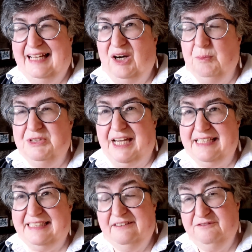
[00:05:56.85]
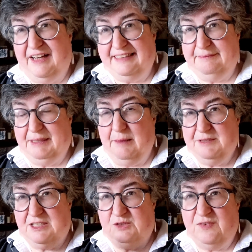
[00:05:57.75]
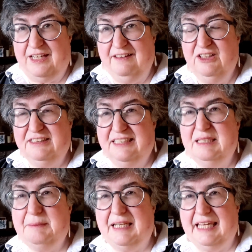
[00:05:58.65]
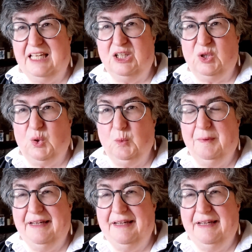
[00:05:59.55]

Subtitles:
object, and in fact it becomes a sphere. It looks a little bit like a globe.